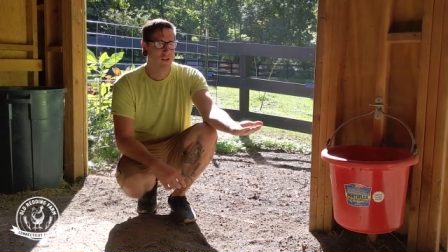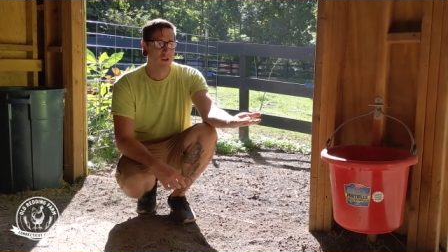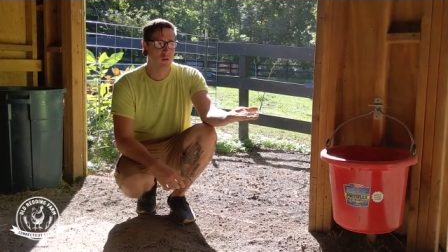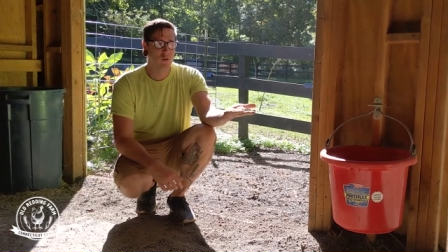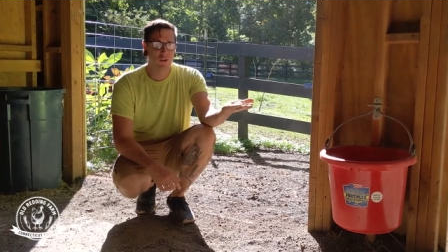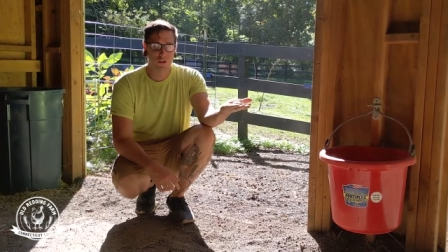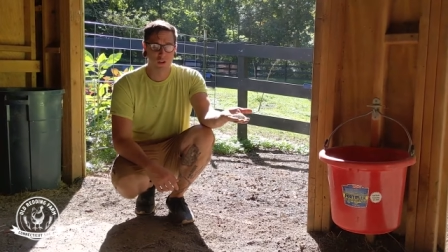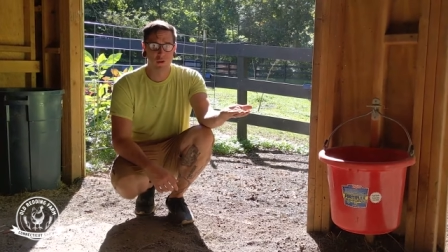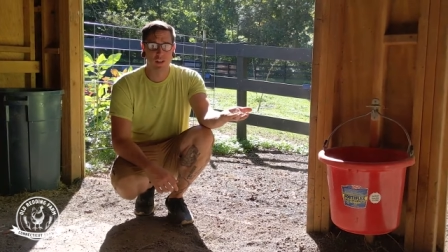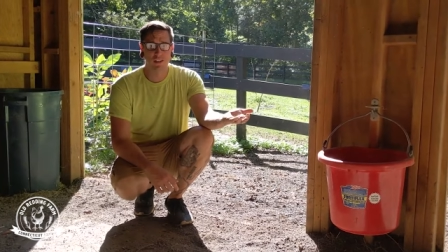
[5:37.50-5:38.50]
So the
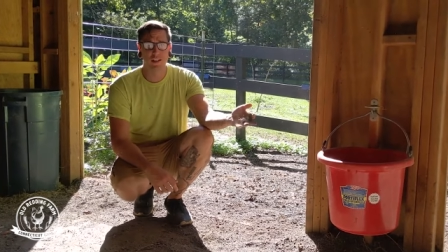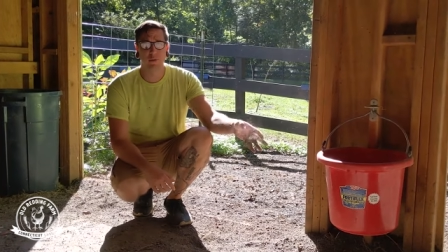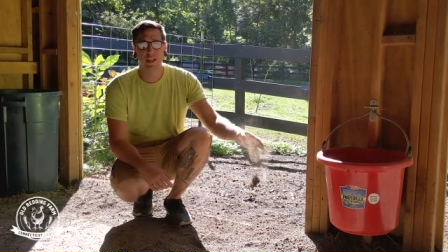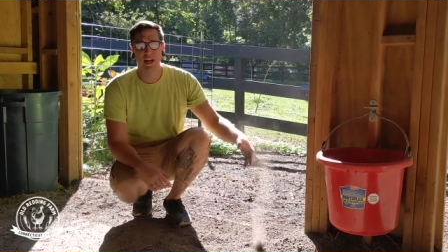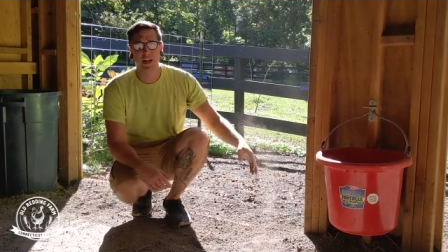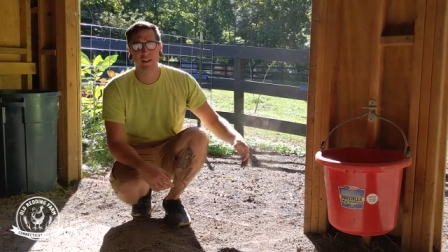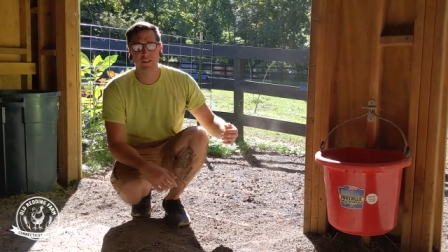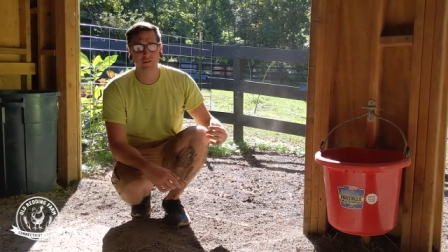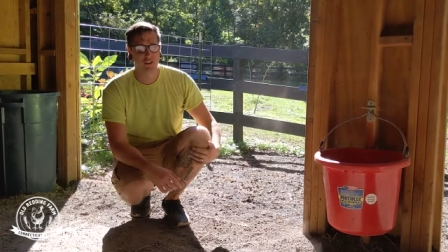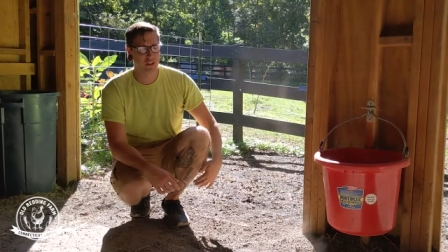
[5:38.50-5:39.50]
stone dust that we got
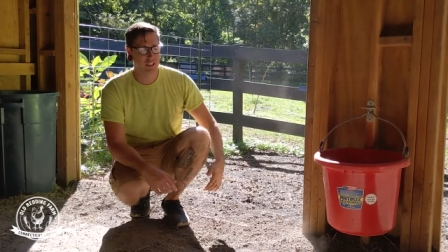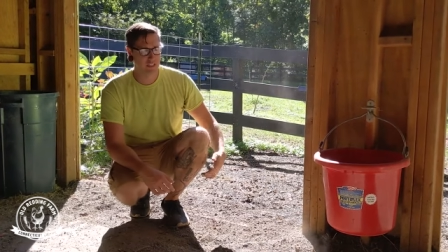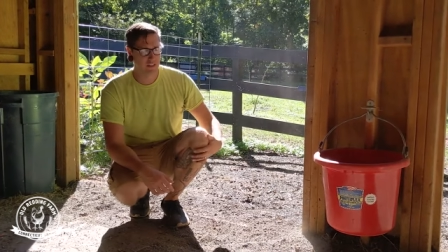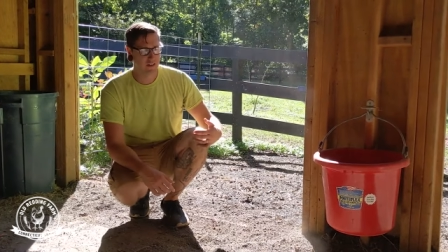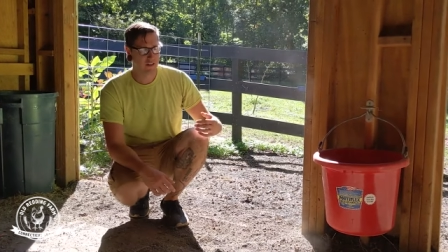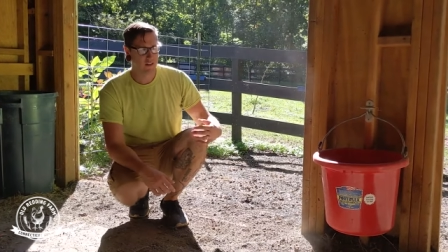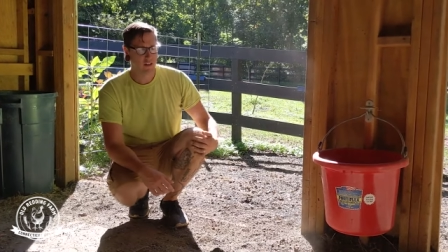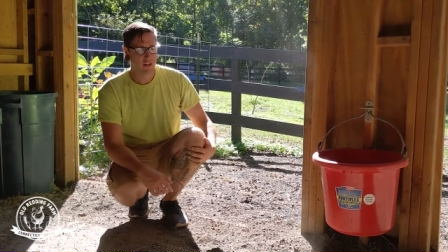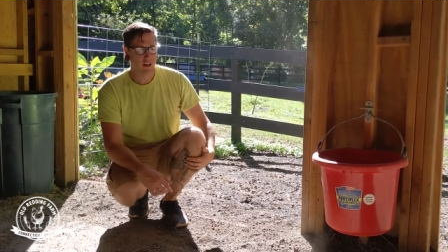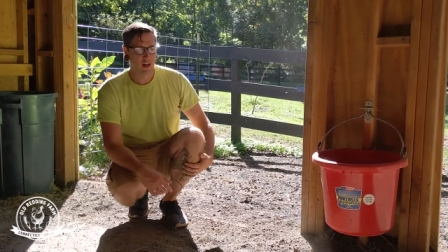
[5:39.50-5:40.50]
to fill here,
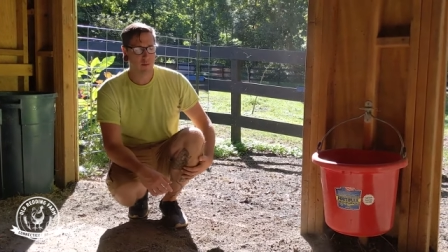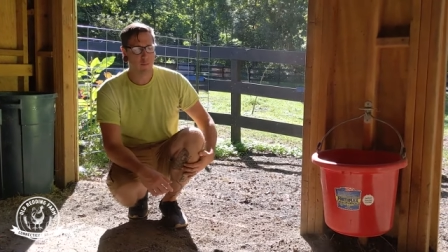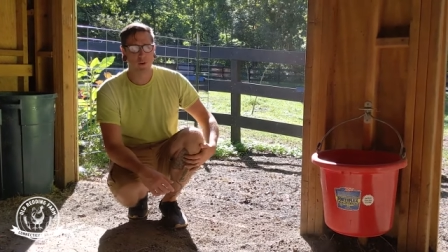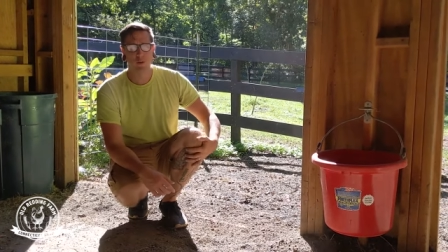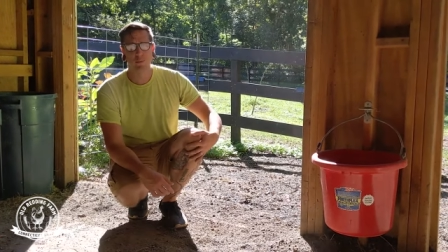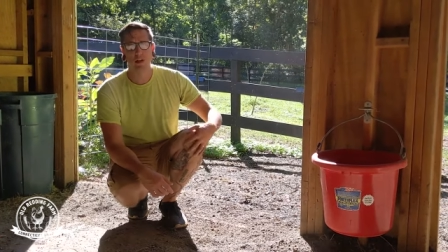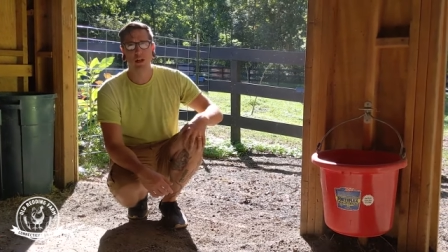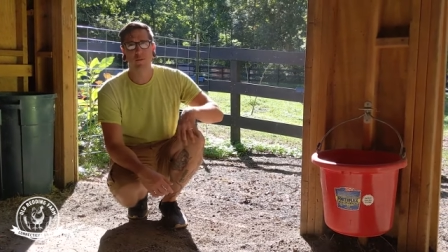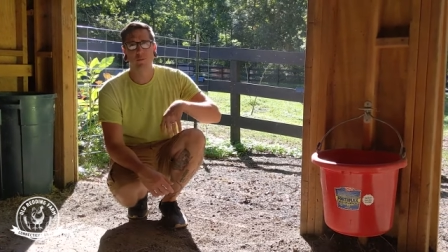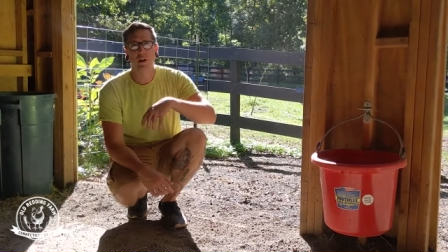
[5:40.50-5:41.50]
um, we would pick
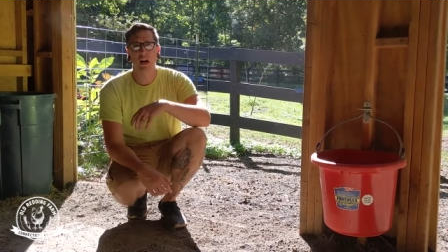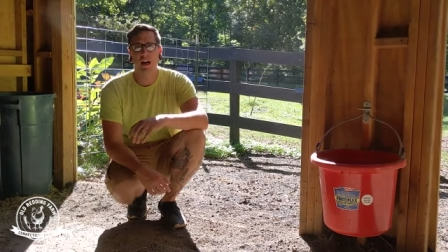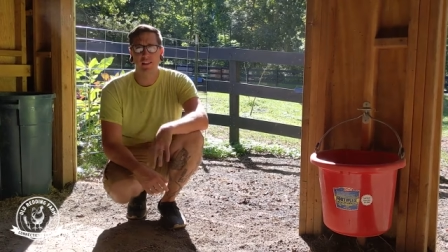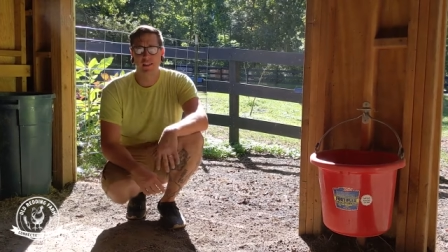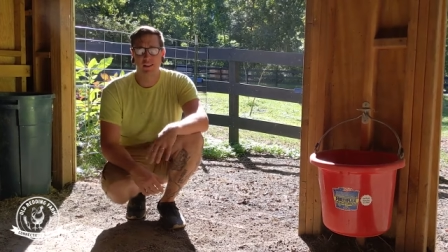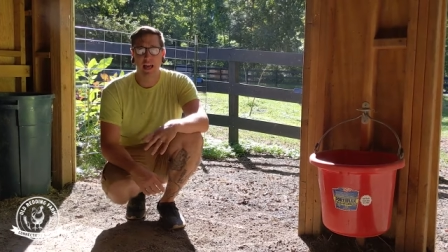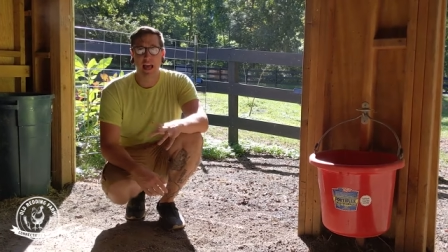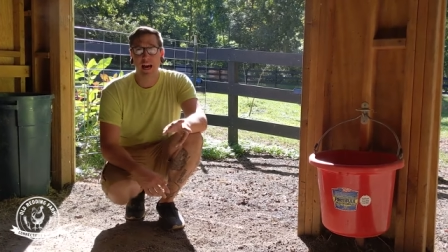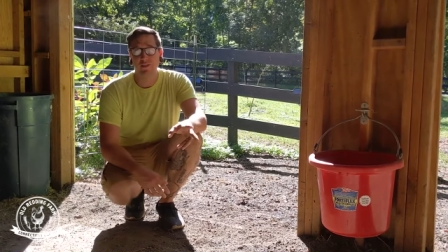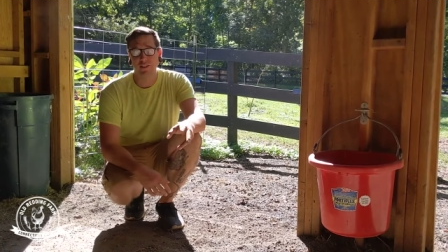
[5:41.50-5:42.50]
up by the
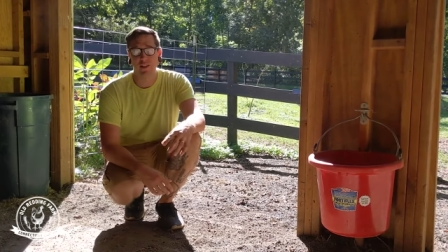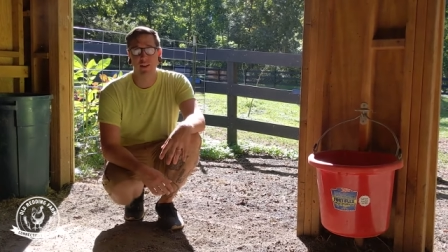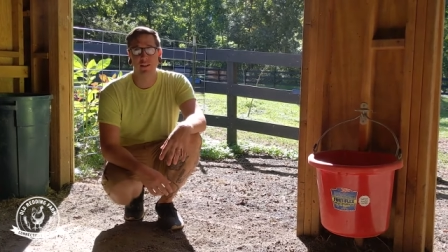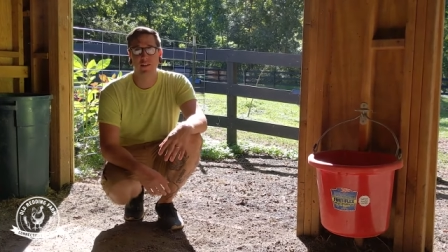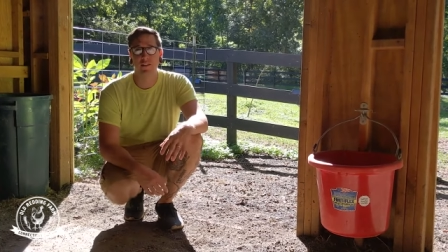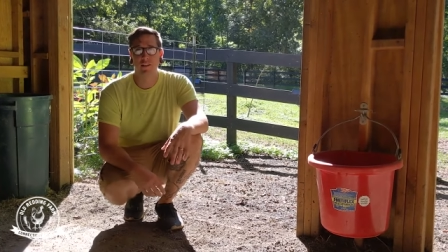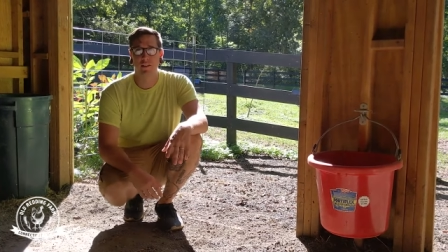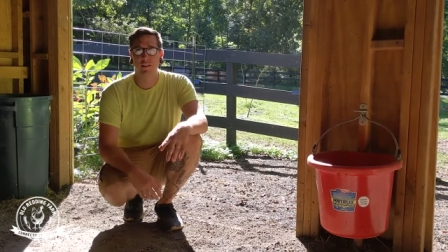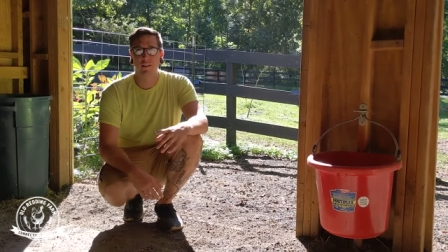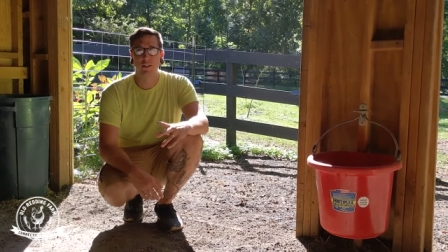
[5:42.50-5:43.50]
half ton
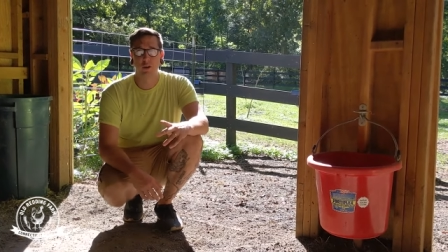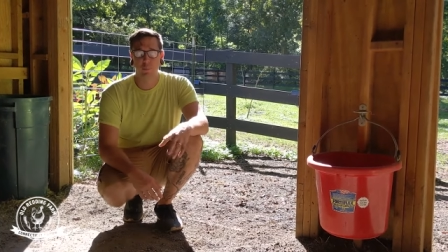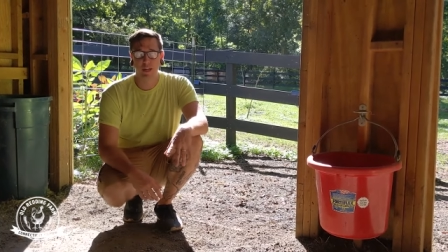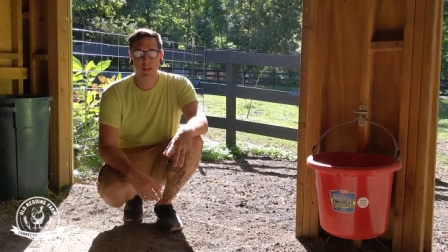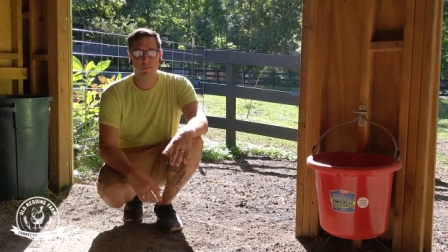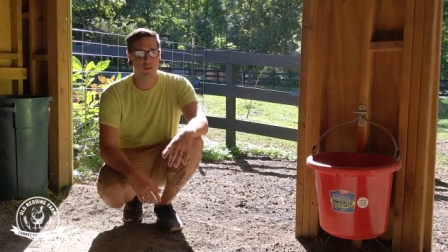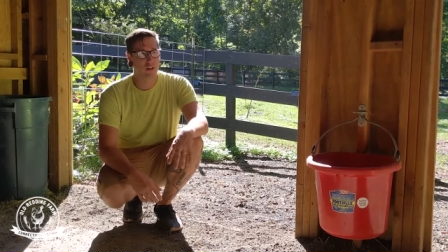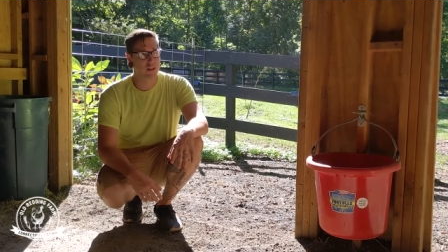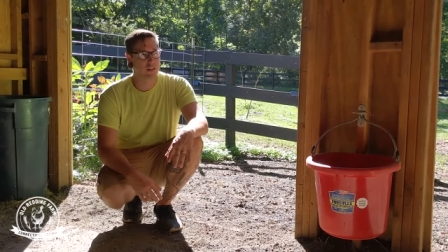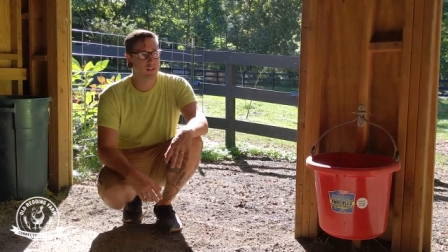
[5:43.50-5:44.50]
in our pickup
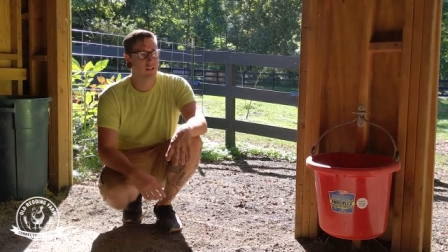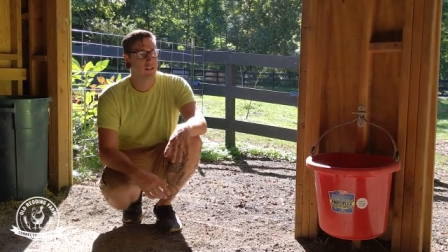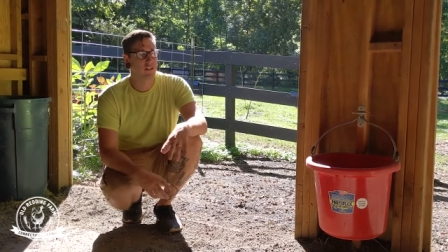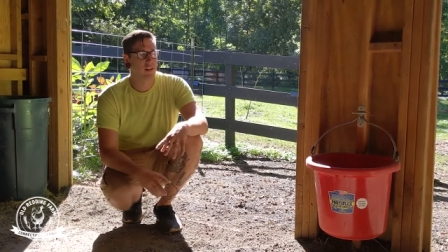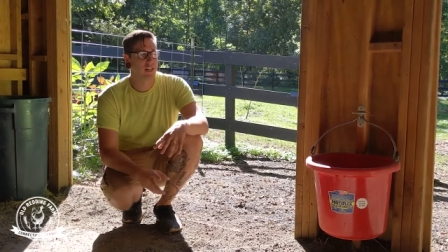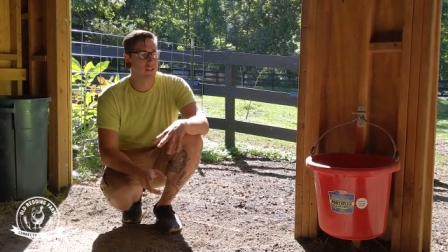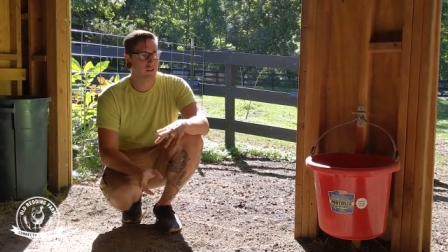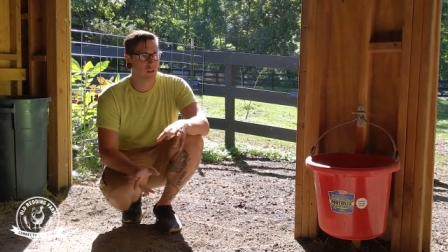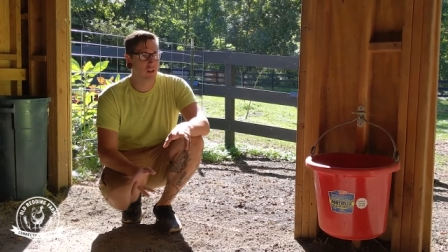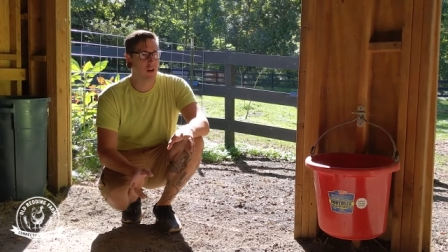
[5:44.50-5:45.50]
truck, and it
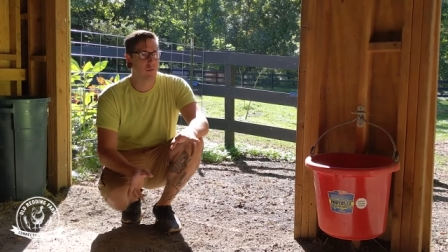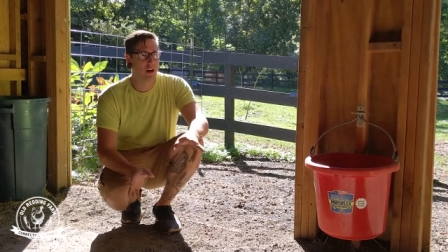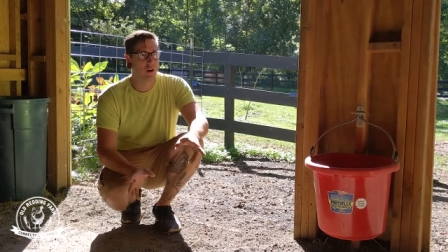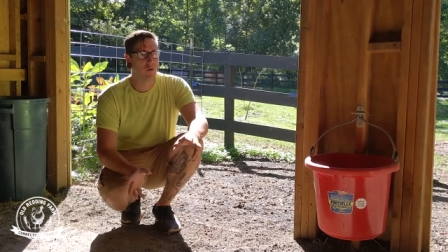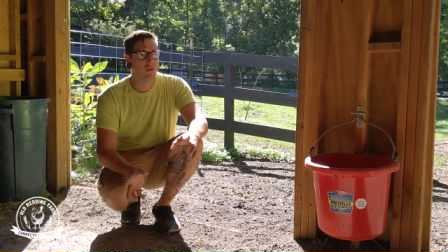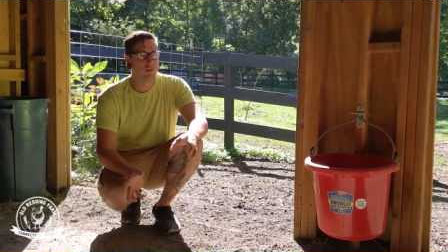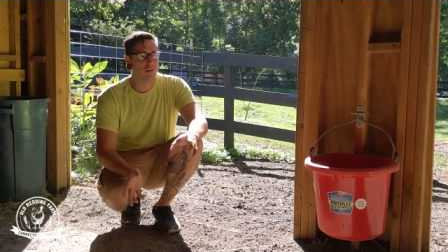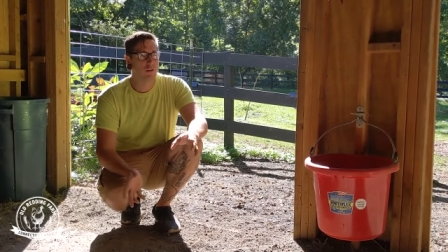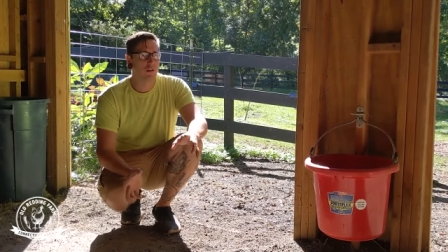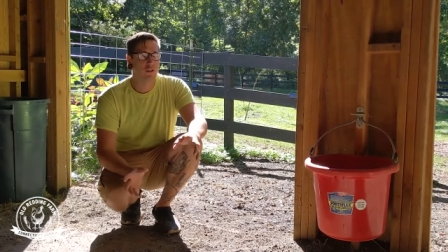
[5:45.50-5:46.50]
took about
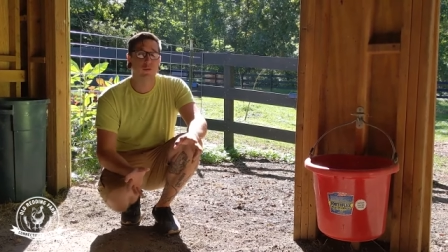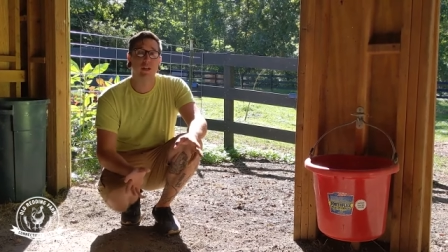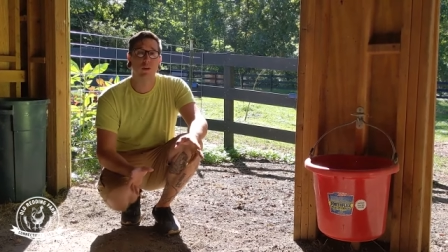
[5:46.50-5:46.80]
three